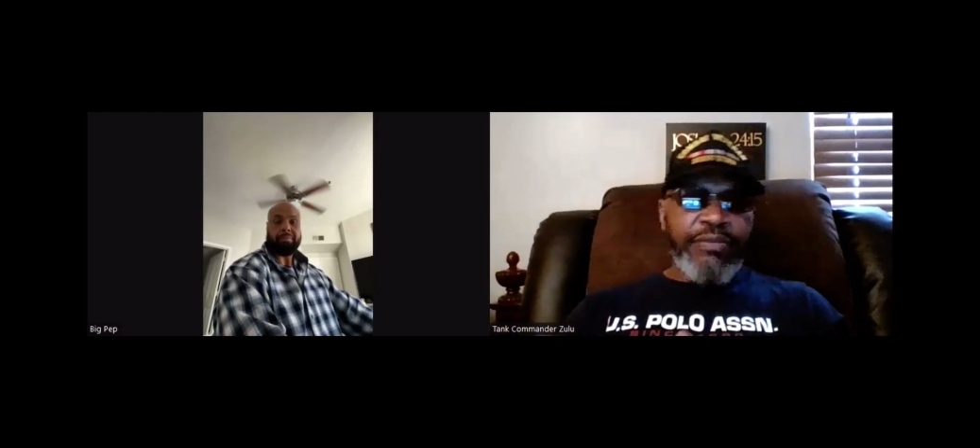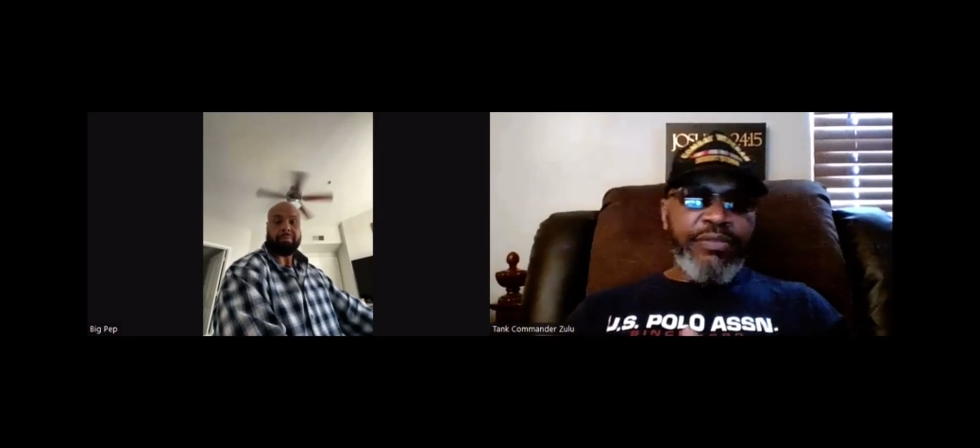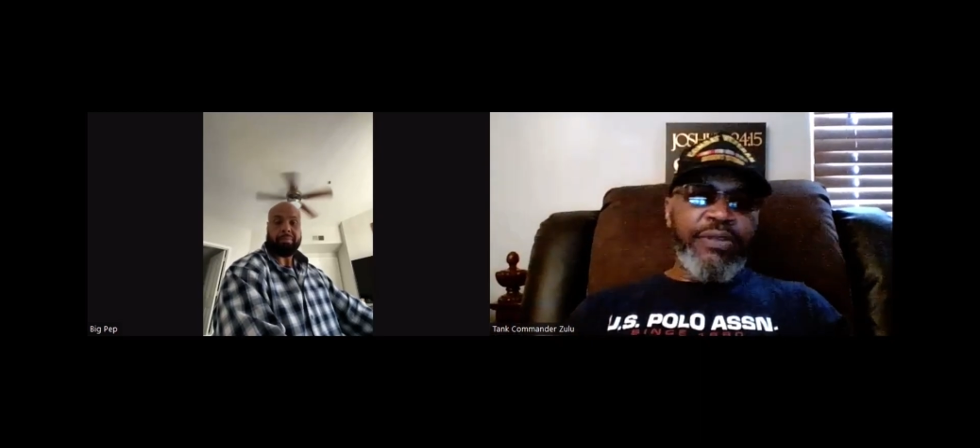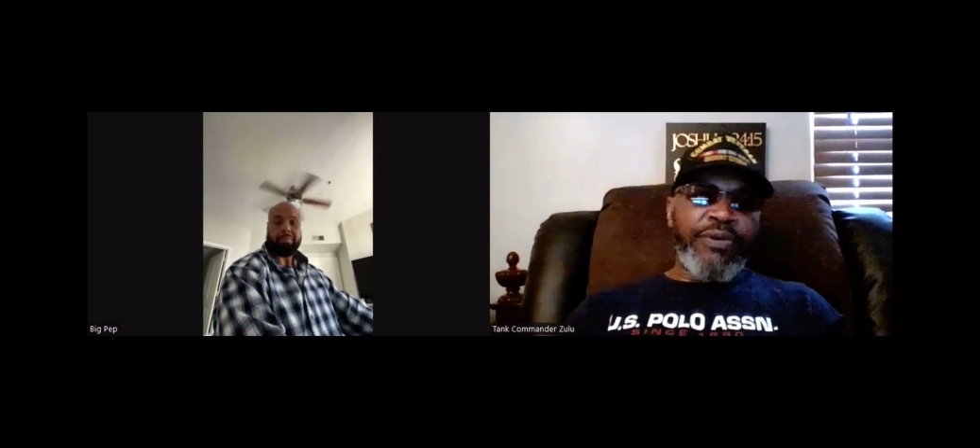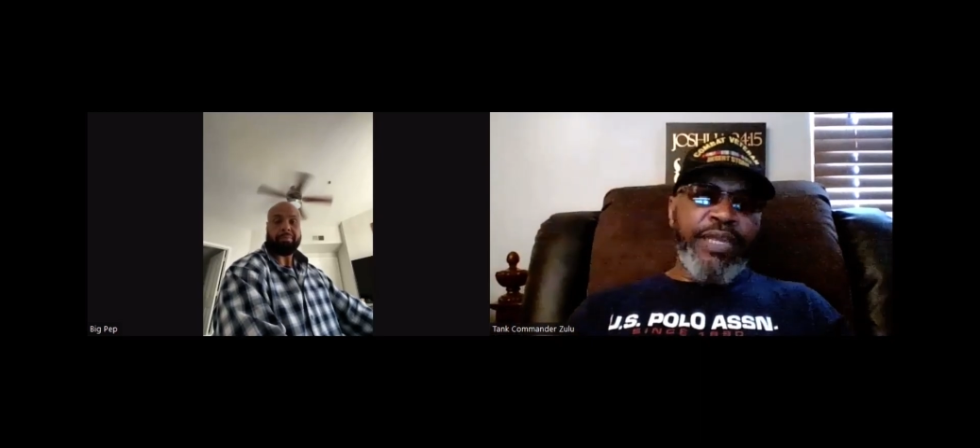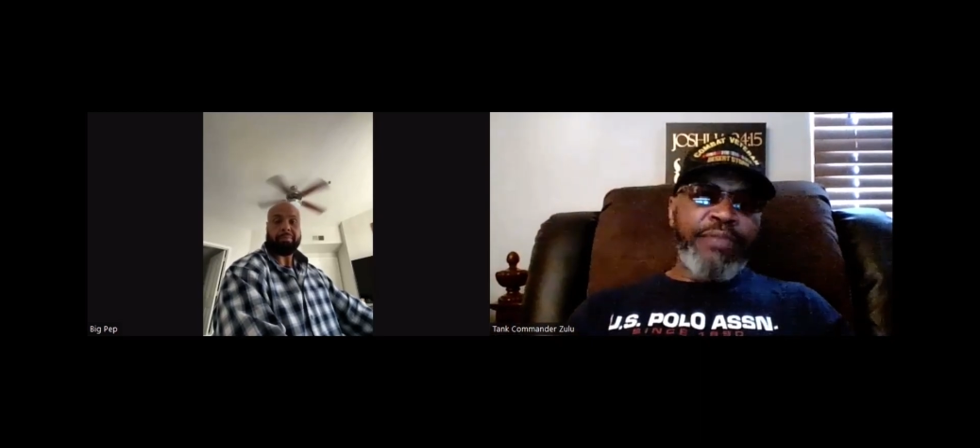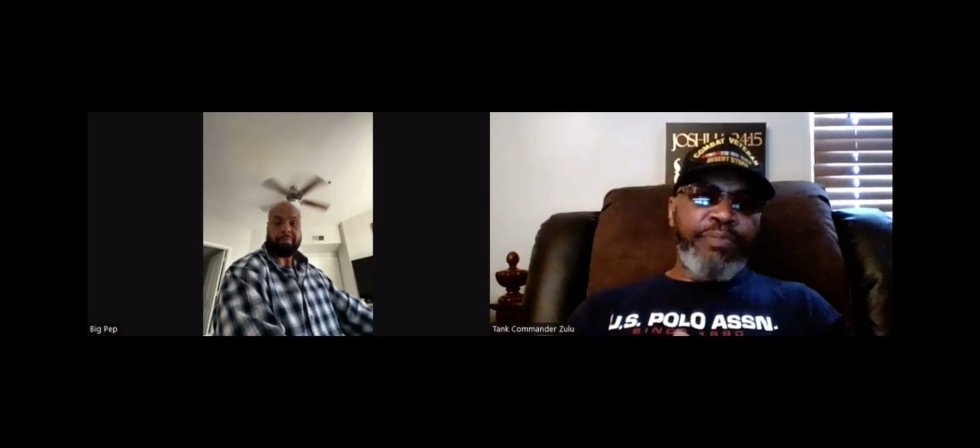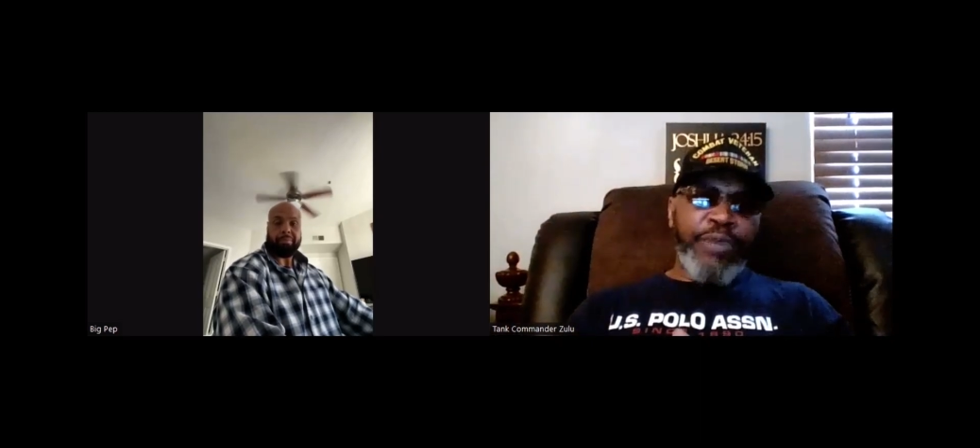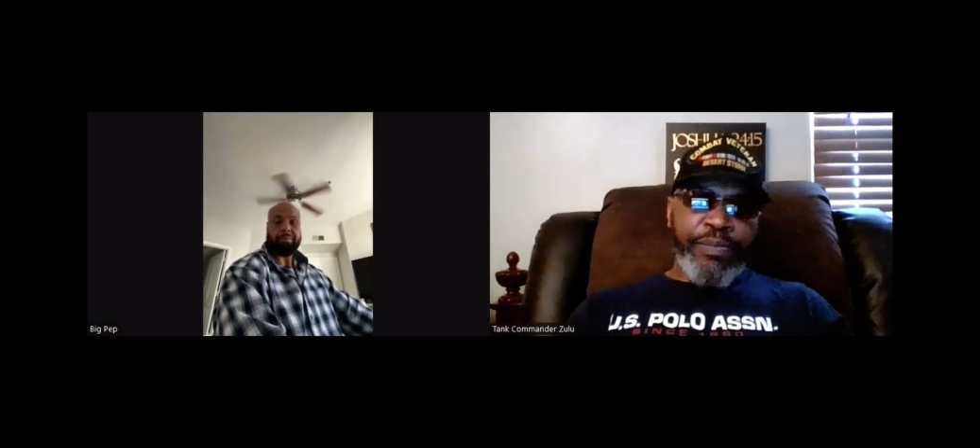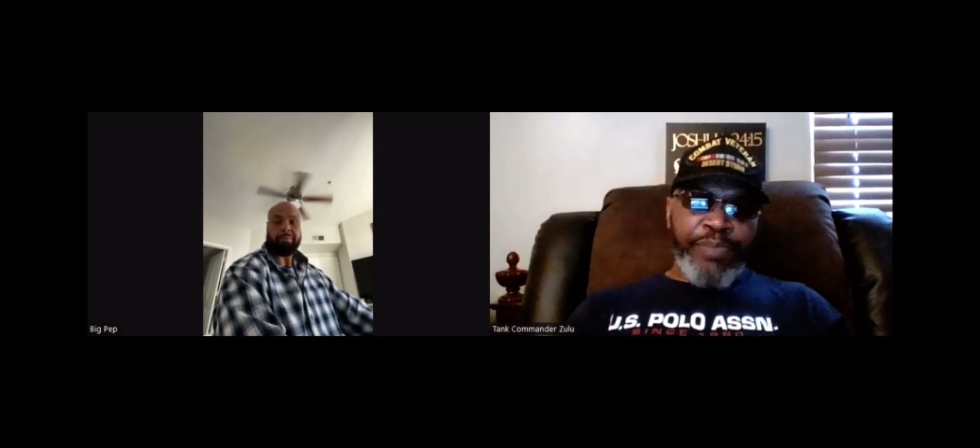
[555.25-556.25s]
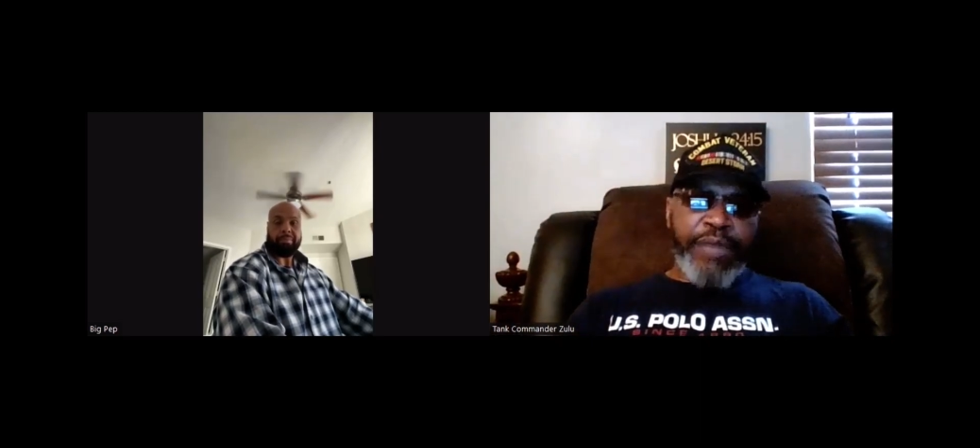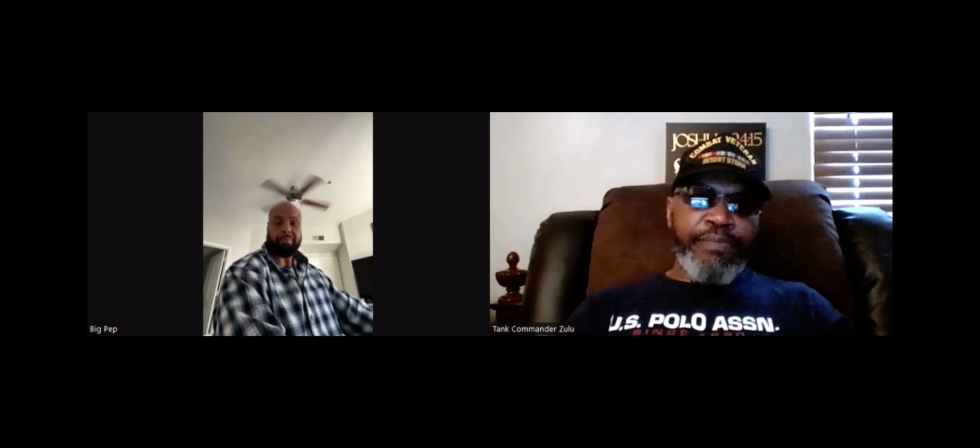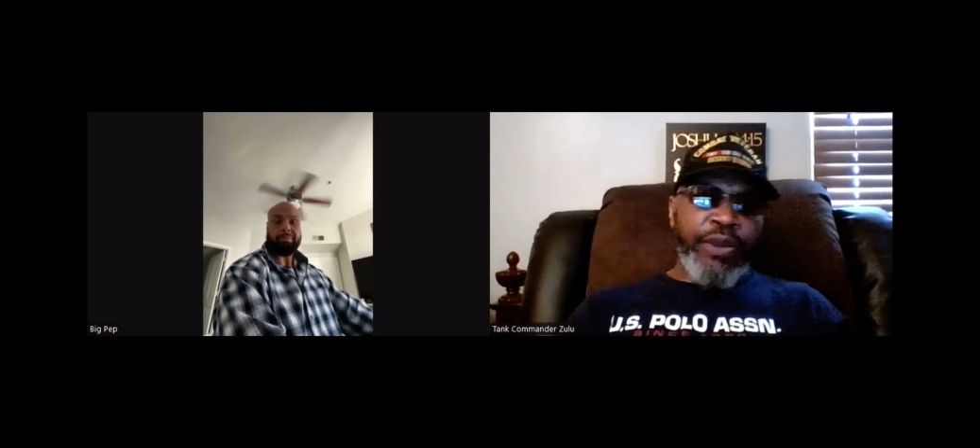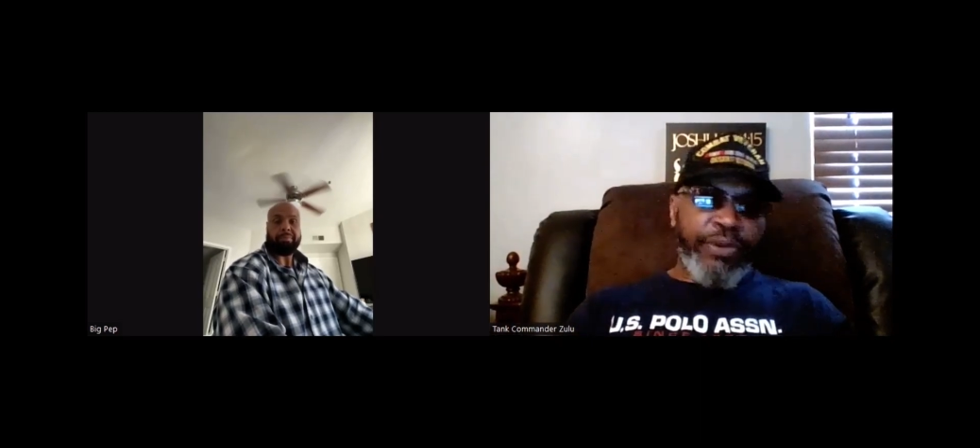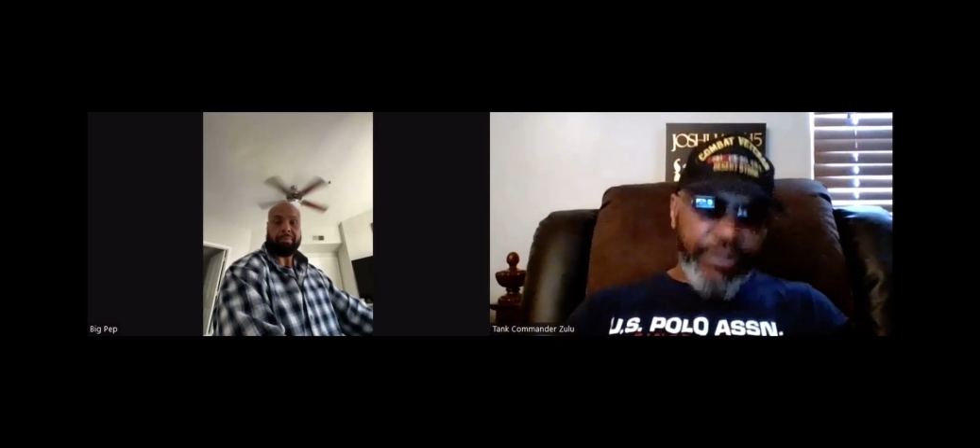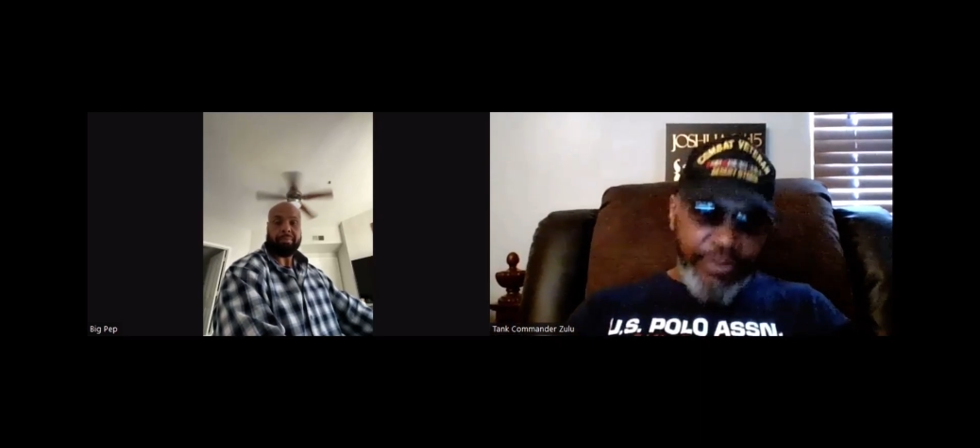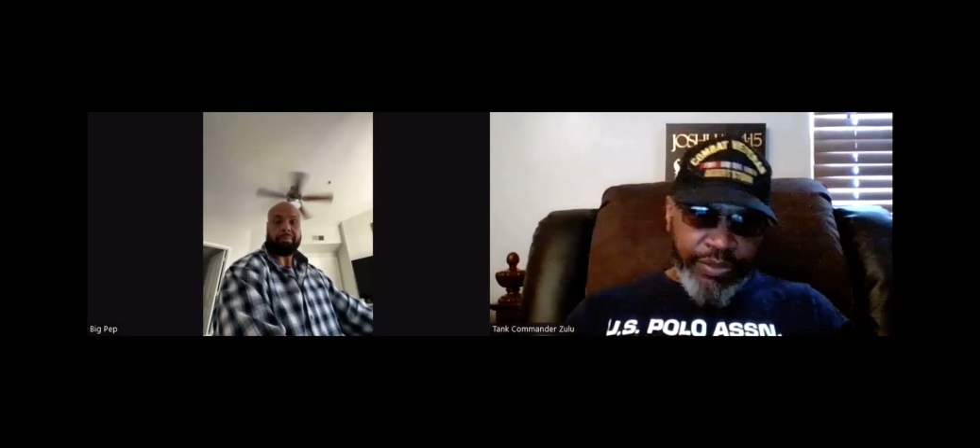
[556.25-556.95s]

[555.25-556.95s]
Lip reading: being murdered,